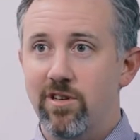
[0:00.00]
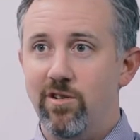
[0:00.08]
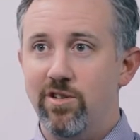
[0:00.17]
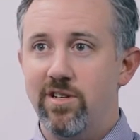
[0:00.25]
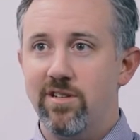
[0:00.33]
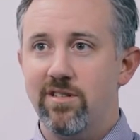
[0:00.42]

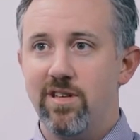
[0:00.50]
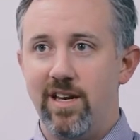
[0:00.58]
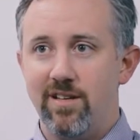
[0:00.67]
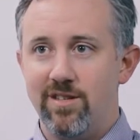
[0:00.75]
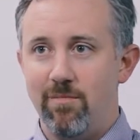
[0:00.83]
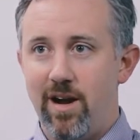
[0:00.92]
solutions,
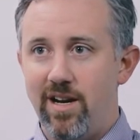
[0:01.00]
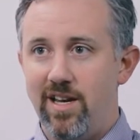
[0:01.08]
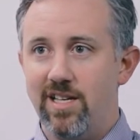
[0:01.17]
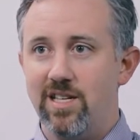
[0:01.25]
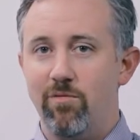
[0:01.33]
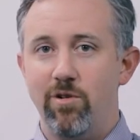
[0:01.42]
like some
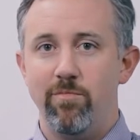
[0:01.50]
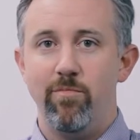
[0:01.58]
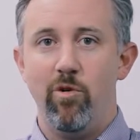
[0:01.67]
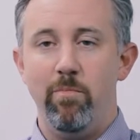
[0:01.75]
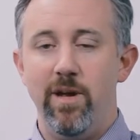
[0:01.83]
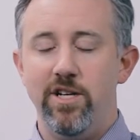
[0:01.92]
ideas that we're
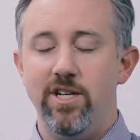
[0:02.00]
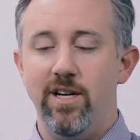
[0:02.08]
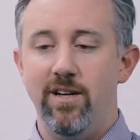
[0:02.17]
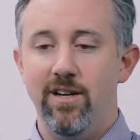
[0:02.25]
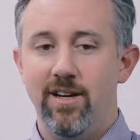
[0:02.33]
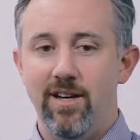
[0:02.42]
pitching,